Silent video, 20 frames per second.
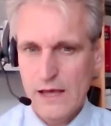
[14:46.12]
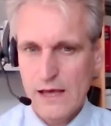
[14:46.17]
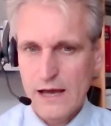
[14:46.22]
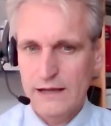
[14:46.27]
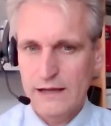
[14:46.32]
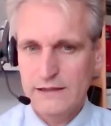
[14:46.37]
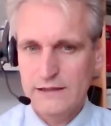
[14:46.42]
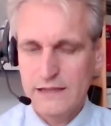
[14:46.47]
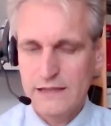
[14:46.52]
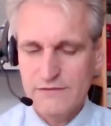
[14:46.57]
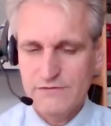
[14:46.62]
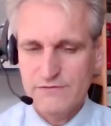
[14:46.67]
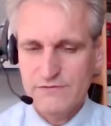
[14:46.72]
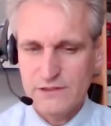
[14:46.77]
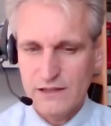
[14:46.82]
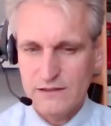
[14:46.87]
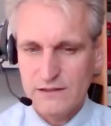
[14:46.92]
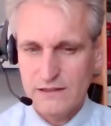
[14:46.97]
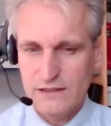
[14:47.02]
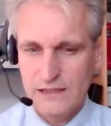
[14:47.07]
And given
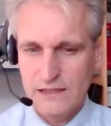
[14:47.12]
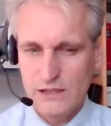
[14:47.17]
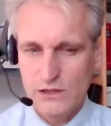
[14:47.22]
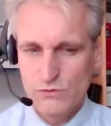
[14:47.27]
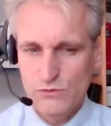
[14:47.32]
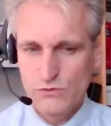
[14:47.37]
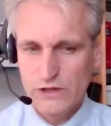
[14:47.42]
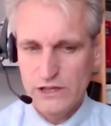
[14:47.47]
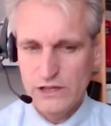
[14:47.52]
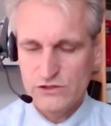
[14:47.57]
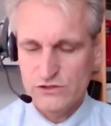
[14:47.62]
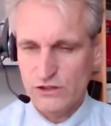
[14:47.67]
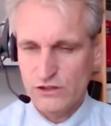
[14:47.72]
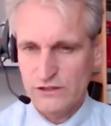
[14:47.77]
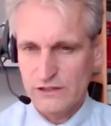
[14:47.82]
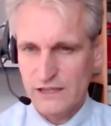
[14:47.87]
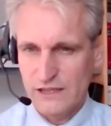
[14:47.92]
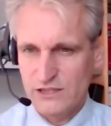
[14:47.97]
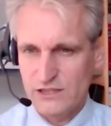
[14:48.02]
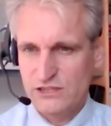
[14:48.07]
that the EU is
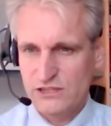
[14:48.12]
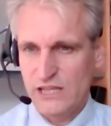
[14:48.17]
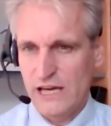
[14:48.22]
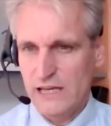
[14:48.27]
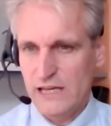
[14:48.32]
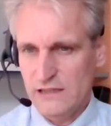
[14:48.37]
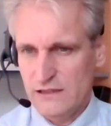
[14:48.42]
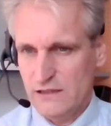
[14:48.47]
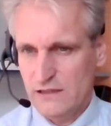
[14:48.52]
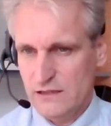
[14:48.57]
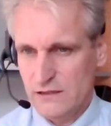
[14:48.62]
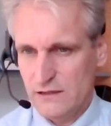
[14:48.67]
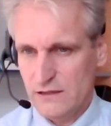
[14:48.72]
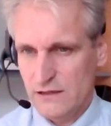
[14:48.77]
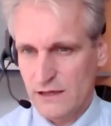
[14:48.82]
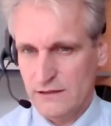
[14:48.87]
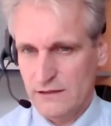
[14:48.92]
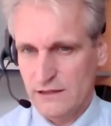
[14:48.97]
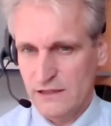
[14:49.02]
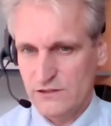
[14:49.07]
not a state
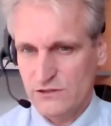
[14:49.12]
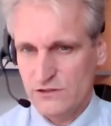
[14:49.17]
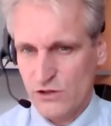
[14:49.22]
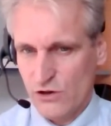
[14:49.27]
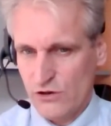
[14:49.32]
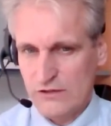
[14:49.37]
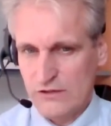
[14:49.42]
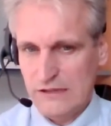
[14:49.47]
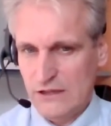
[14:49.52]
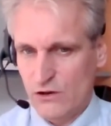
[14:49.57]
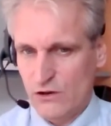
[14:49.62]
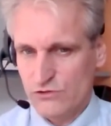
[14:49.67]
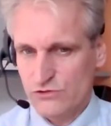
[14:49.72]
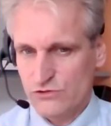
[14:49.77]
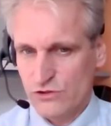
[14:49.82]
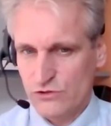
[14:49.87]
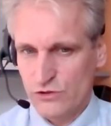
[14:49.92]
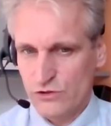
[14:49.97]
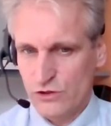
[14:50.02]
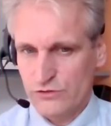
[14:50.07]
and is currently
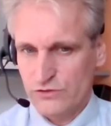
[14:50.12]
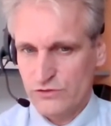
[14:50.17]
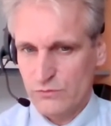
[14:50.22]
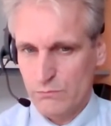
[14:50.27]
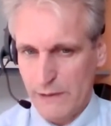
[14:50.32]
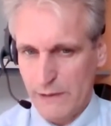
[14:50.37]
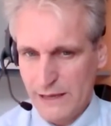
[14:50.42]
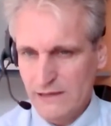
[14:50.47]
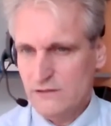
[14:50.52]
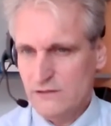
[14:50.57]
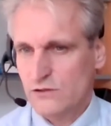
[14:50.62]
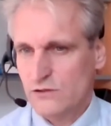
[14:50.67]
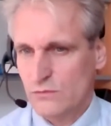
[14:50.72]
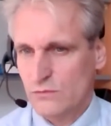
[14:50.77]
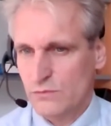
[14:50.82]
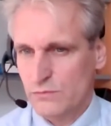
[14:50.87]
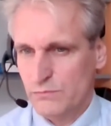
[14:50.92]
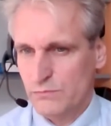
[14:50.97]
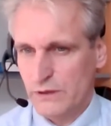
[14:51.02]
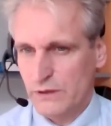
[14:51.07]
also not meant
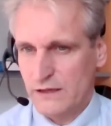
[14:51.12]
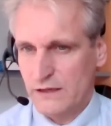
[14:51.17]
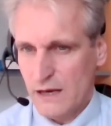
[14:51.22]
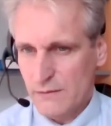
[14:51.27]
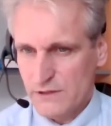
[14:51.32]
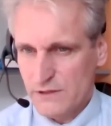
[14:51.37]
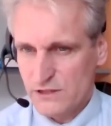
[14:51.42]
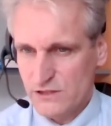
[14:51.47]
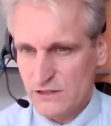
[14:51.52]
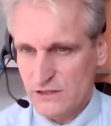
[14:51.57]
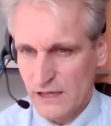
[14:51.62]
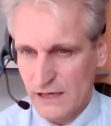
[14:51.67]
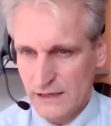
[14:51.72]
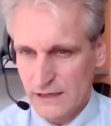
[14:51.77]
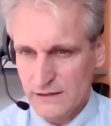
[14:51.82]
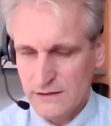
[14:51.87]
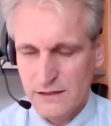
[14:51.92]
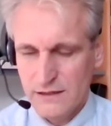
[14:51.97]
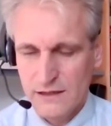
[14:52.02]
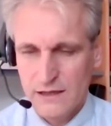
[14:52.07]
to become a
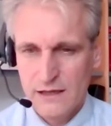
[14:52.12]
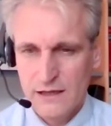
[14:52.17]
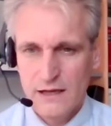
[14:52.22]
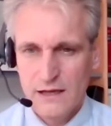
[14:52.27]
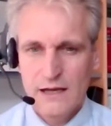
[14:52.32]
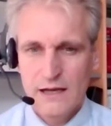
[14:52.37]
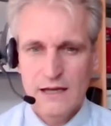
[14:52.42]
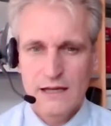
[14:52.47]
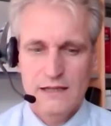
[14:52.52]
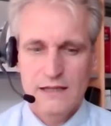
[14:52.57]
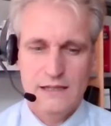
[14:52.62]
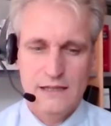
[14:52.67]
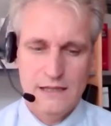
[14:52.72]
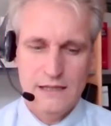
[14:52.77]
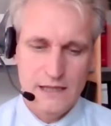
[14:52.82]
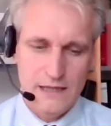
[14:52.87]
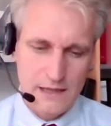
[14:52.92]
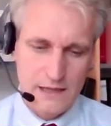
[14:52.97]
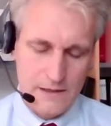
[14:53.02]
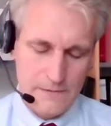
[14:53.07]
state,
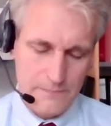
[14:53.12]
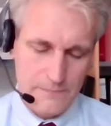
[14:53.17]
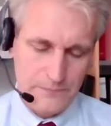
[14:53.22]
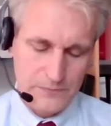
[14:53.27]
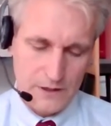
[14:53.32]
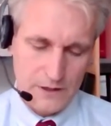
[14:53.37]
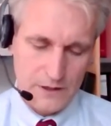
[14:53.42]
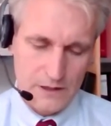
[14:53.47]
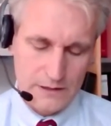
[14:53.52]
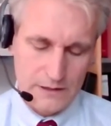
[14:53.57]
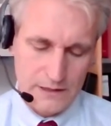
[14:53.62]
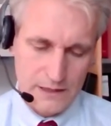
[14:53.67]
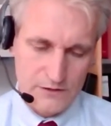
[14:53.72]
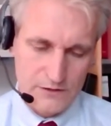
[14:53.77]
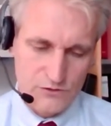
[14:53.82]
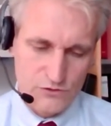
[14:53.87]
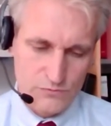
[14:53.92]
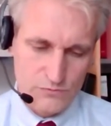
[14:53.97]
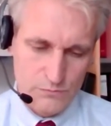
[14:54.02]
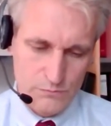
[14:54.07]
the, the
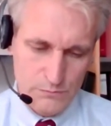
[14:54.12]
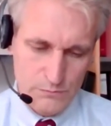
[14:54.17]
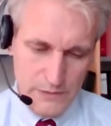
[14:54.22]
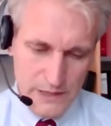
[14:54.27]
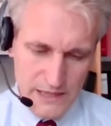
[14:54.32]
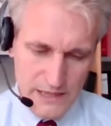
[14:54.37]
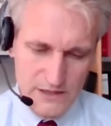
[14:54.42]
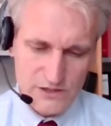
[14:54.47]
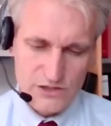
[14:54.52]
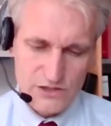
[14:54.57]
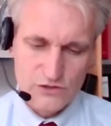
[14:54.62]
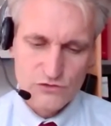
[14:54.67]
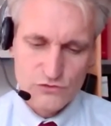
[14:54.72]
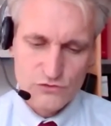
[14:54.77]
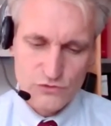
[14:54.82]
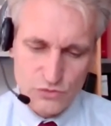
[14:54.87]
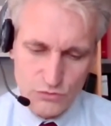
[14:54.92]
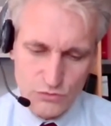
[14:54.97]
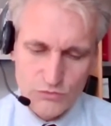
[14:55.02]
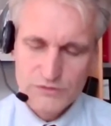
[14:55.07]
means and
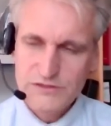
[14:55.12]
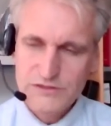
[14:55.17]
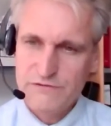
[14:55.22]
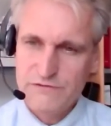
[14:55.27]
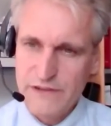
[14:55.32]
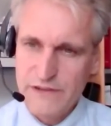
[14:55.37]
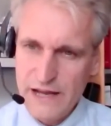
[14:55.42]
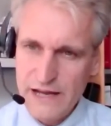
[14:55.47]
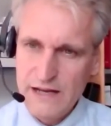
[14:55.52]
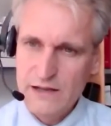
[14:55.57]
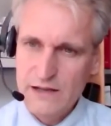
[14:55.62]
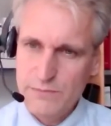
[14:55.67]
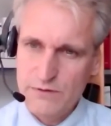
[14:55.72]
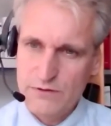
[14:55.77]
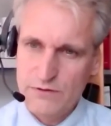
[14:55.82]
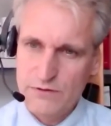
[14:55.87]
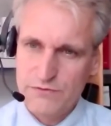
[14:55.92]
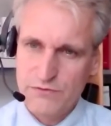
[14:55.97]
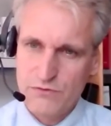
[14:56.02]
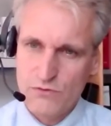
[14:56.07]
tools
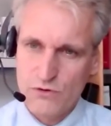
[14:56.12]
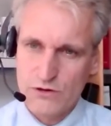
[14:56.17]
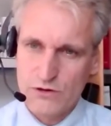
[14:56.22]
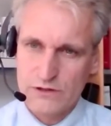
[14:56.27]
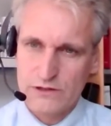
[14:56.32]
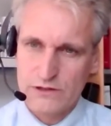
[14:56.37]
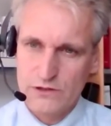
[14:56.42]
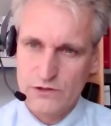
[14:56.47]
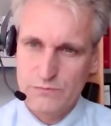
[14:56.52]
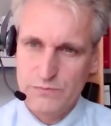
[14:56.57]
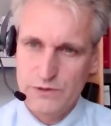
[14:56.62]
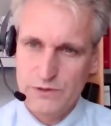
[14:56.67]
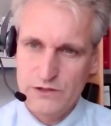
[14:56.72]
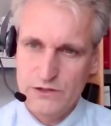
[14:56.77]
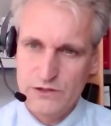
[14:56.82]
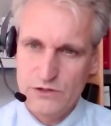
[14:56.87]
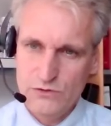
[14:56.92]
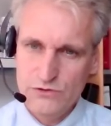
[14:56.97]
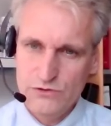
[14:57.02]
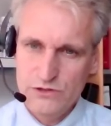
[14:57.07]
available for the
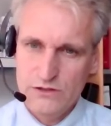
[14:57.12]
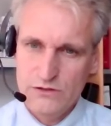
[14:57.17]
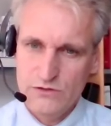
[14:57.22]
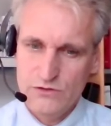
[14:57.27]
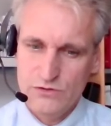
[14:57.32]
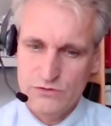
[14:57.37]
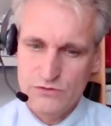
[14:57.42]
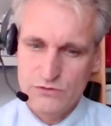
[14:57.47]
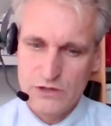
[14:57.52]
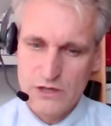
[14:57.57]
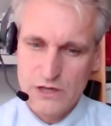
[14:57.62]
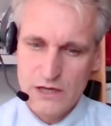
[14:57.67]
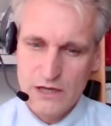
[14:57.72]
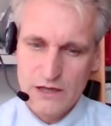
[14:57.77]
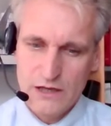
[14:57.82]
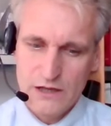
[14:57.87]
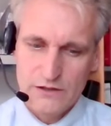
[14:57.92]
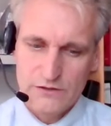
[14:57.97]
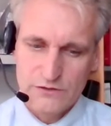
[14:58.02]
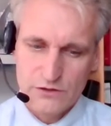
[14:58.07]
European Union to
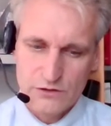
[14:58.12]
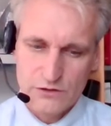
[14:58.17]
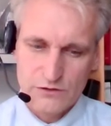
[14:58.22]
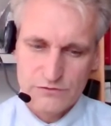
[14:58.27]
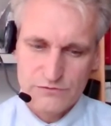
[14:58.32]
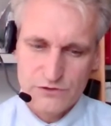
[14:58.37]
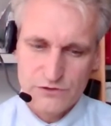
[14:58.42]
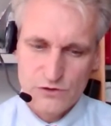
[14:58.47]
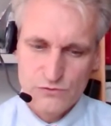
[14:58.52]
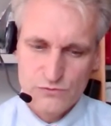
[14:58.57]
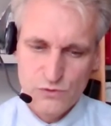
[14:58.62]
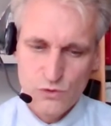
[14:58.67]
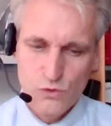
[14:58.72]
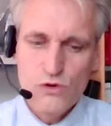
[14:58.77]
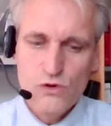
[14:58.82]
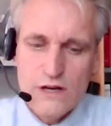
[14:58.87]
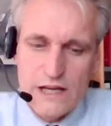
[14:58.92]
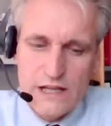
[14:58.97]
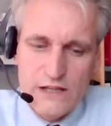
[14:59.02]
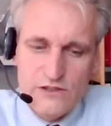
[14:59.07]
sort of
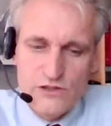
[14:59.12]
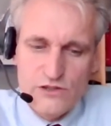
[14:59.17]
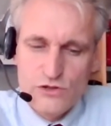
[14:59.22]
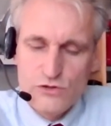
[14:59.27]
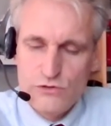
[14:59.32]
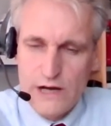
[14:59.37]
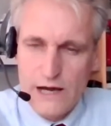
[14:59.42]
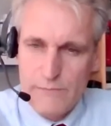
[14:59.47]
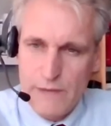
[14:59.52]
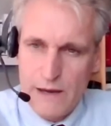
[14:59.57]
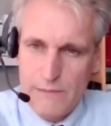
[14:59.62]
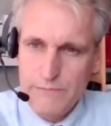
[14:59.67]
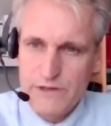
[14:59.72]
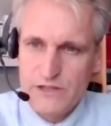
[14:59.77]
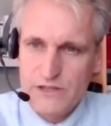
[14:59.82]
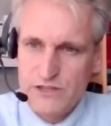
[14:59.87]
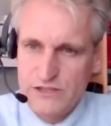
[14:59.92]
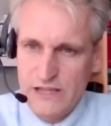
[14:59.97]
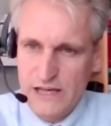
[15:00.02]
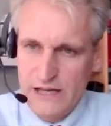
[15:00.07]
rule into a
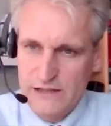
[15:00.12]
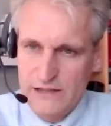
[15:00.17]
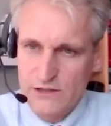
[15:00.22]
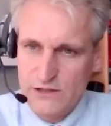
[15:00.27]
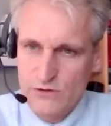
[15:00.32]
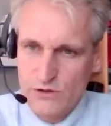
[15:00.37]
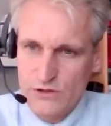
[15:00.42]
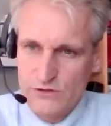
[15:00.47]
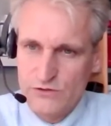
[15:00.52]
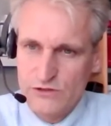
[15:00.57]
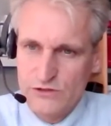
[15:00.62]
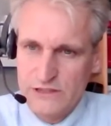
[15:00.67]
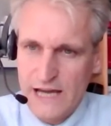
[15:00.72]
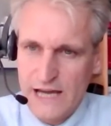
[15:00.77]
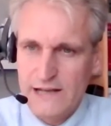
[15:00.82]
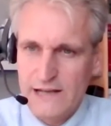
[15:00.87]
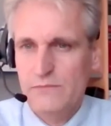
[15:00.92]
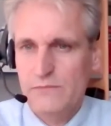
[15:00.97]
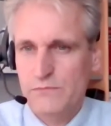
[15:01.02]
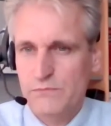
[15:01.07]
member state in order to
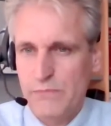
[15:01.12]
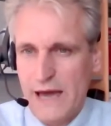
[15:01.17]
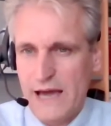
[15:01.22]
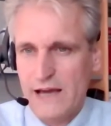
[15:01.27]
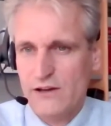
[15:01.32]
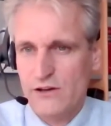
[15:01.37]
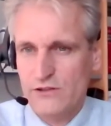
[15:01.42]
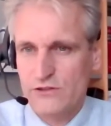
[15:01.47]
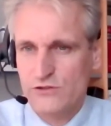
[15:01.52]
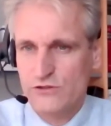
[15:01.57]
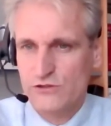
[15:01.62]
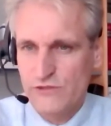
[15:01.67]
get it back on